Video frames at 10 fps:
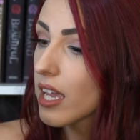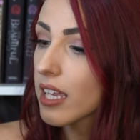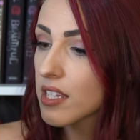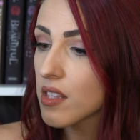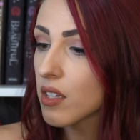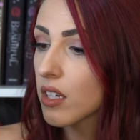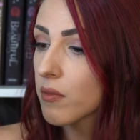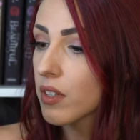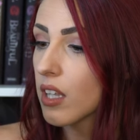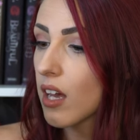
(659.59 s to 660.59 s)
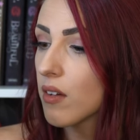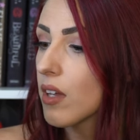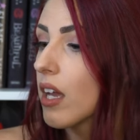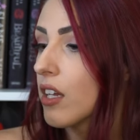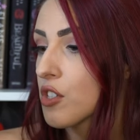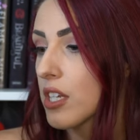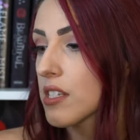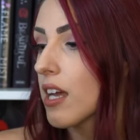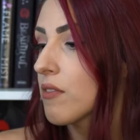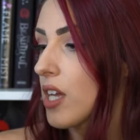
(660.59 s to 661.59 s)
He isn't looking for love, and she
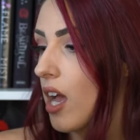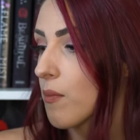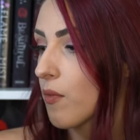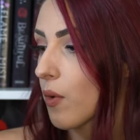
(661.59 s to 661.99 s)
doesn't have time